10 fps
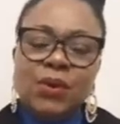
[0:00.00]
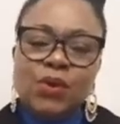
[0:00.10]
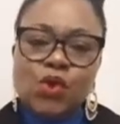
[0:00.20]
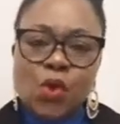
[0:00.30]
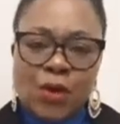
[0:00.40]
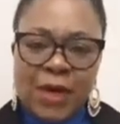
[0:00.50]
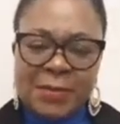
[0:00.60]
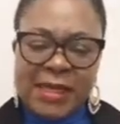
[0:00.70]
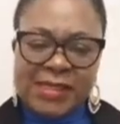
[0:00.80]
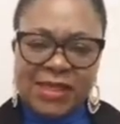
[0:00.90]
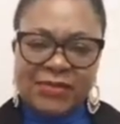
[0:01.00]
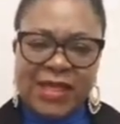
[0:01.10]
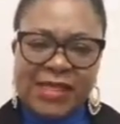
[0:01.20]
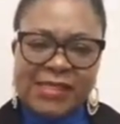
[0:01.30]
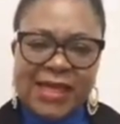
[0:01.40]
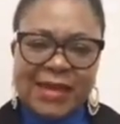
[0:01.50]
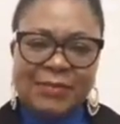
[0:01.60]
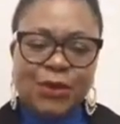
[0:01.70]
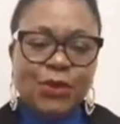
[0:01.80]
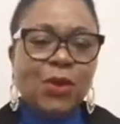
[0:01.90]
to correct myself next time?
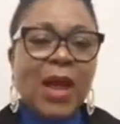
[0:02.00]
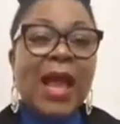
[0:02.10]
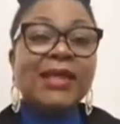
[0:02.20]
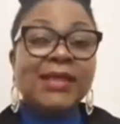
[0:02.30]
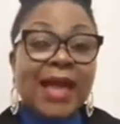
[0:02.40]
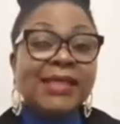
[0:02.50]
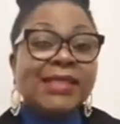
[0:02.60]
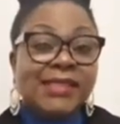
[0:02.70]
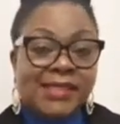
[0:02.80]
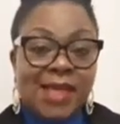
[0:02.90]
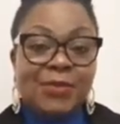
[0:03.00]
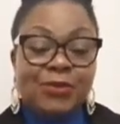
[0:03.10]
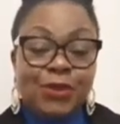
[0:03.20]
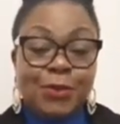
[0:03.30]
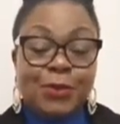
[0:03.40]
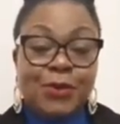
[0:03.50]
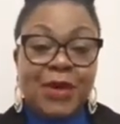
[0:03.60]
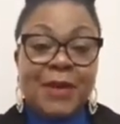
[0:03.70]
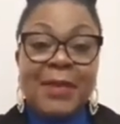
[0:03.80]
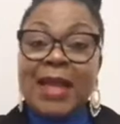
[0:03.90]
I did say before the
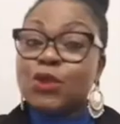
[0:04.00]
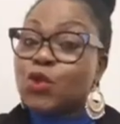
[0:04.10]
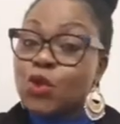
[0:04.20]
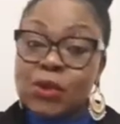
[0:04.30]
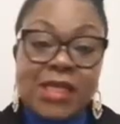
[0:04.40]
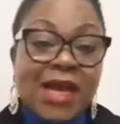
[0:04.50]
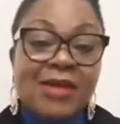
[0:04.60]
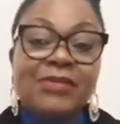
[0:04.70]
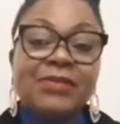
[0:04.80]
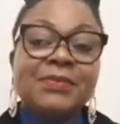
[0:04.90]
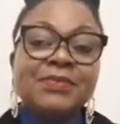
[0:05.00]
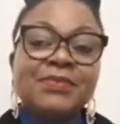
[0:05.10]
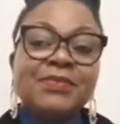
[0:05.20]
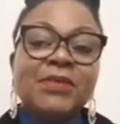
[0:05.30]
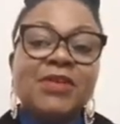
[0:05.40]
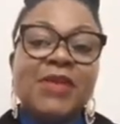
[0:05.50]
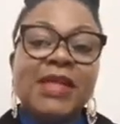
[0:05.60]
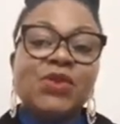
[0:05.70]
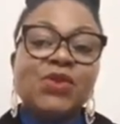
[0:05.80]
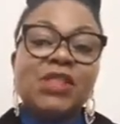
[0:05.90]
program, I do not have the
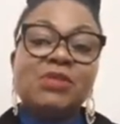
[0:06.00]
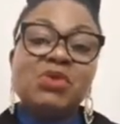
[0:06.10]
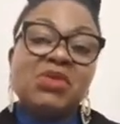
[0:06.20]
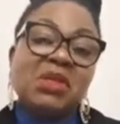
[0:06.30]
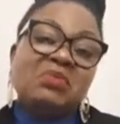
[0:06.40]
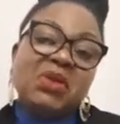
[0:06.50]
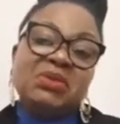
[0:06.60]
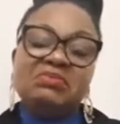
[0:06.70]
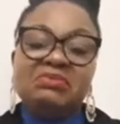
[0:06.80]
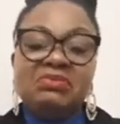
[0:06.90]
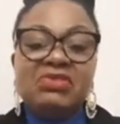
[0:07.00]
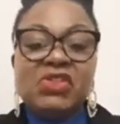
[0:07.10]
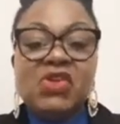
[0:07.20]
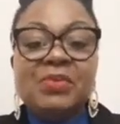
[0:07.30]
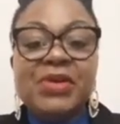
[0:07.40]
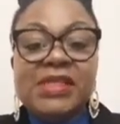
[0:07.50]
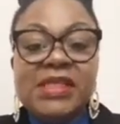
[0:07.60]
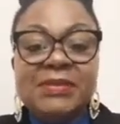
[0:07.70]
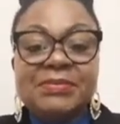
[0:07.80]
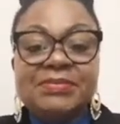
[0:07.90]
right to this music. But for some reason,